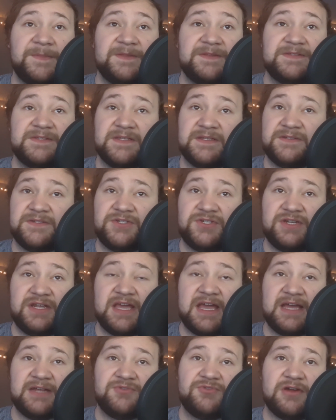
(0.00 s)
Since she
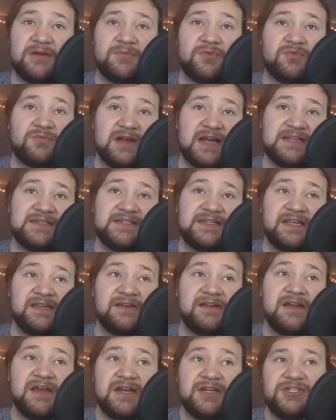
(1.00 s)
had trouble
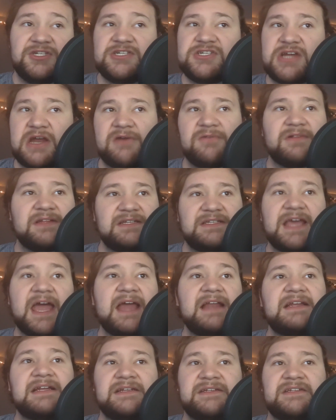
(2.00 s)
resting, she generally
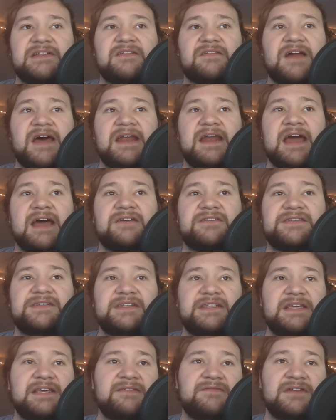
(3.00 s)
tended to the lighthouse in
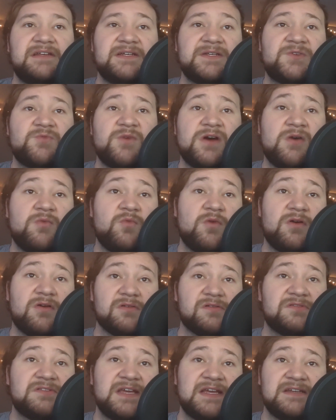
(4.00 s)
the evenings while
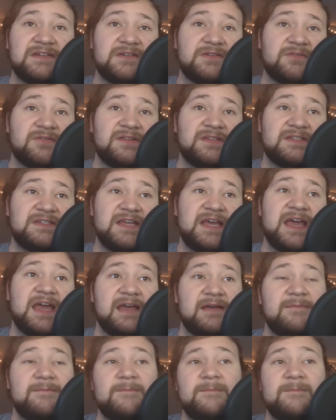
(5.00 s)
Worrell tended during the day.